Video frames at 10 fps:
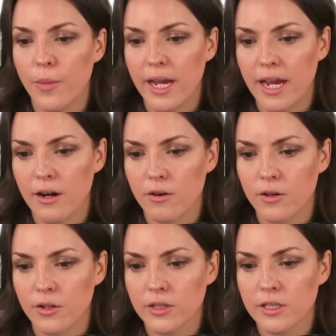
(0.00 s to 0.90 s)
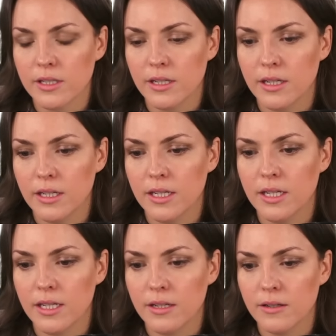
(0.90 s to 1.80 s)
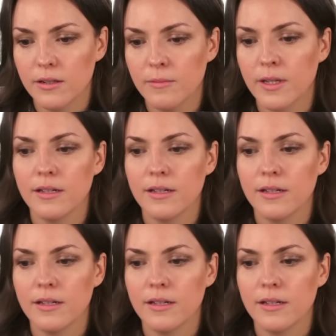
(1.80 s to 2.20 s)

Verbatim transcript: pairs here,